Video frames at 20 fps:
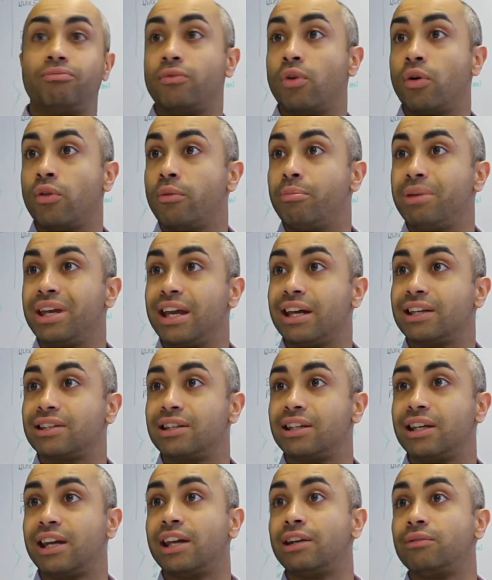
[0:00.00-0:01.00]
on the
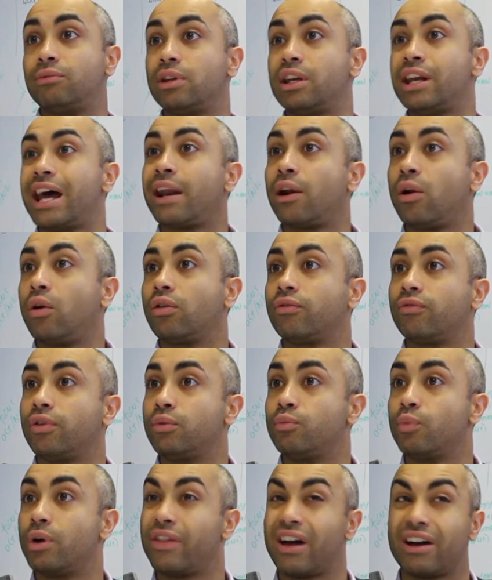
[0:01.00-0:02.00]
PSTN with an analog
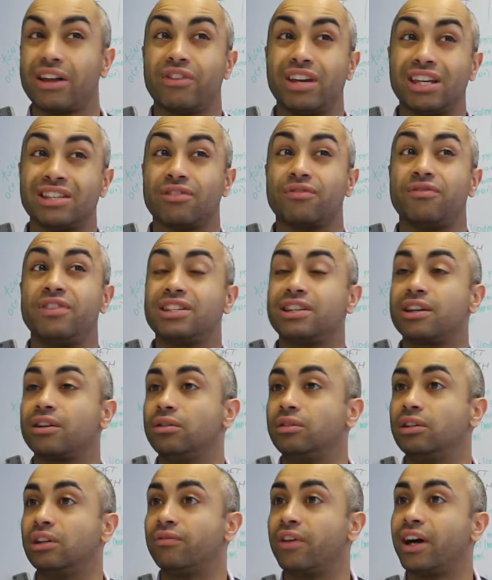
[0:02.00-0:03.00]
phone, where that is a
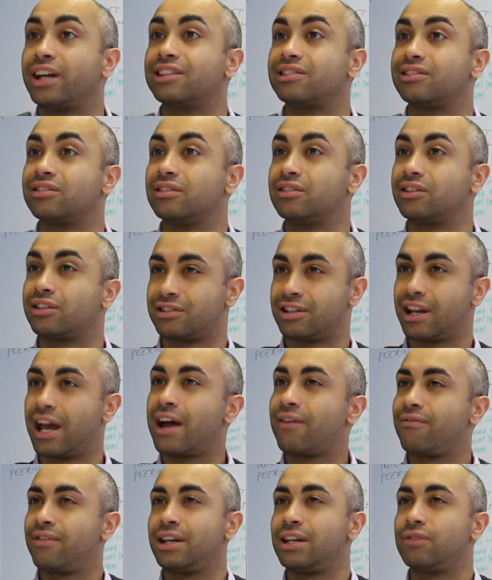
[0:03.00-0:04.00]
physical device that doesn't
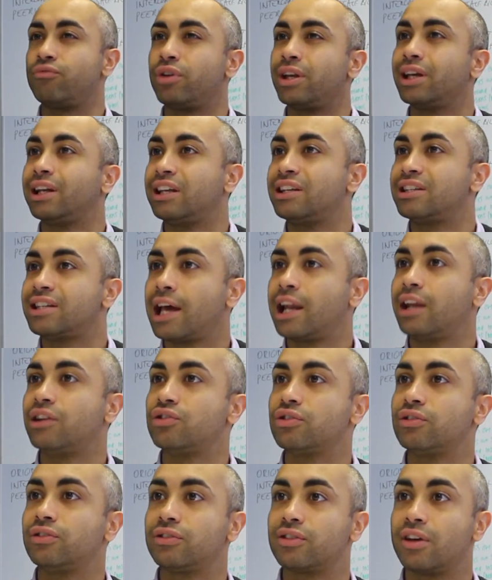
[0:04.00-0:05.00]
have any real
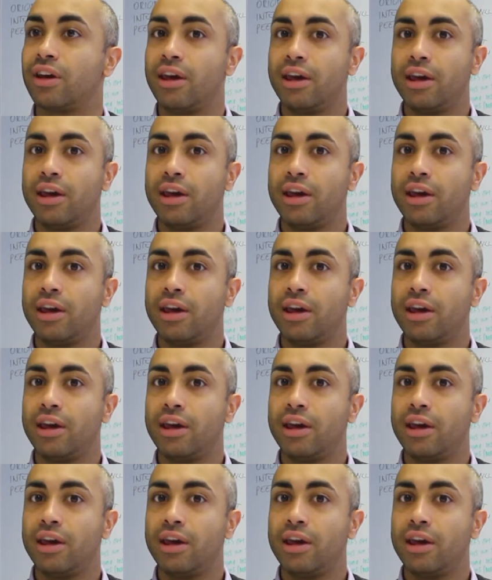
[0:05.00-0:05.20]
intelligence.